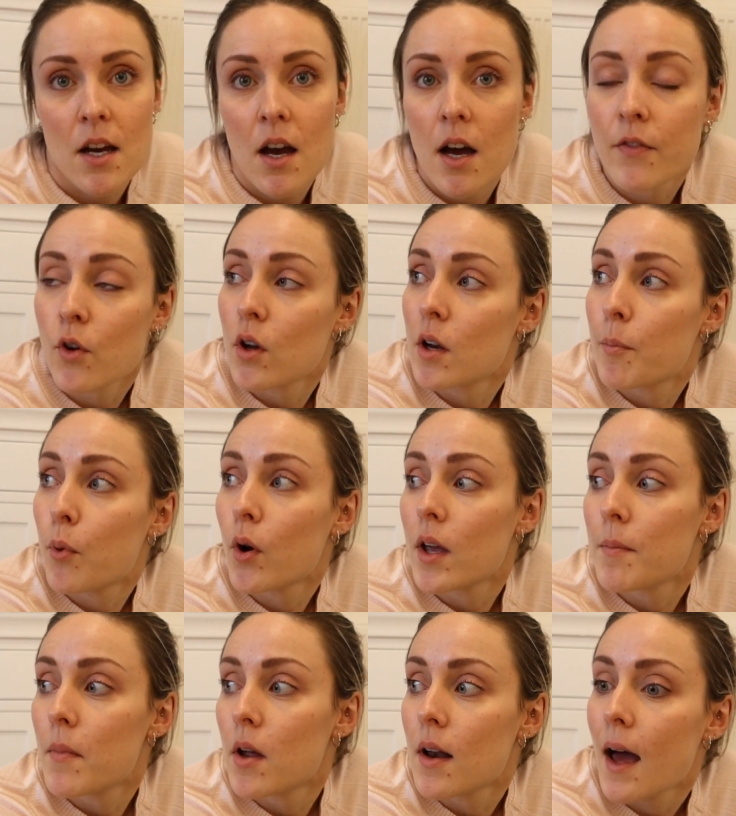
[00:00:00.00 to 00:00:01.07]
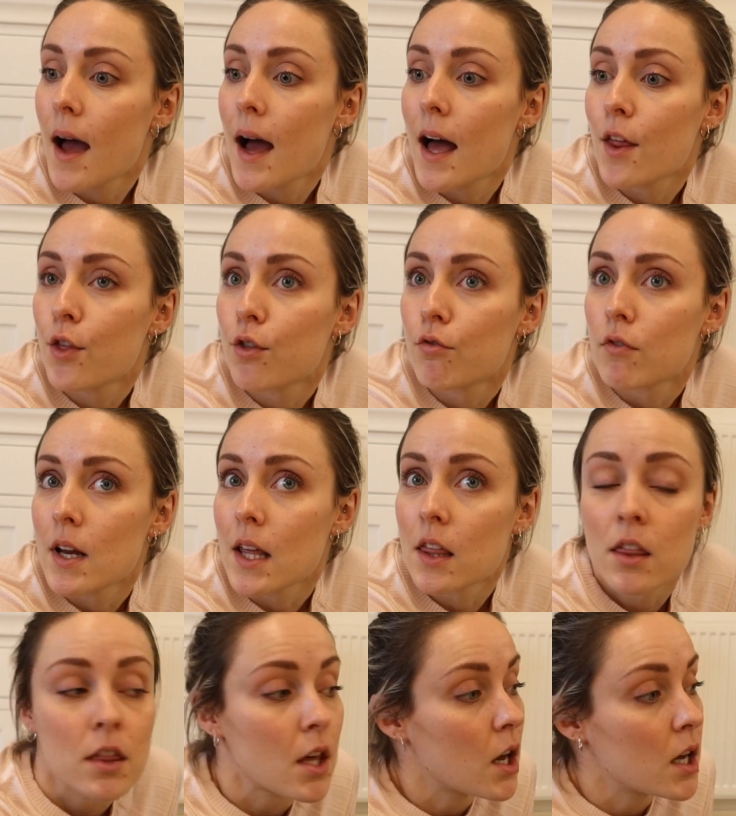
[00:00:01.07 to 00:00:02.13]
I've got an appointment at
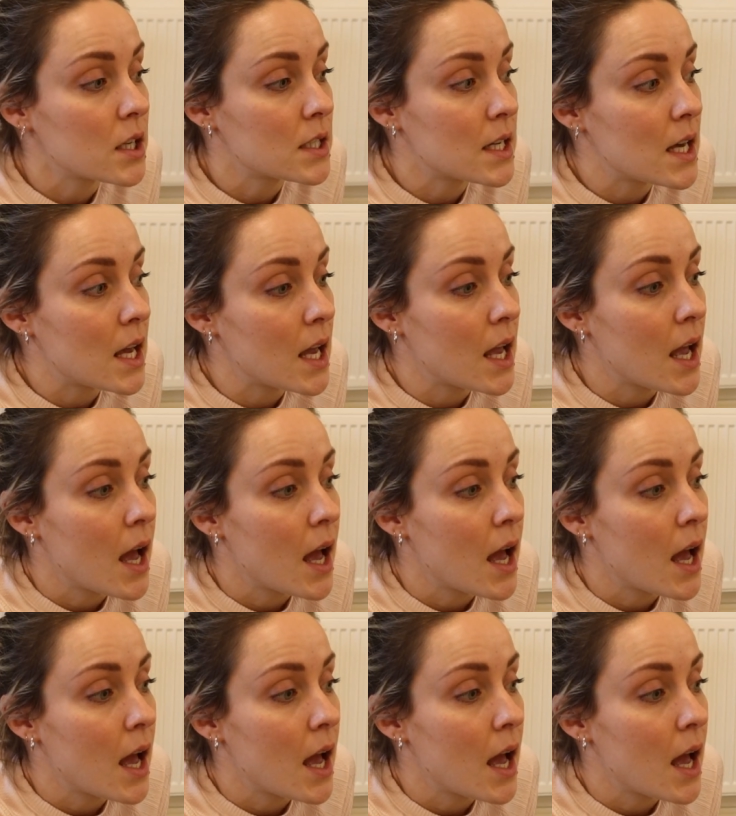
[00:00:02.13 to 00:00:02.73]
3:30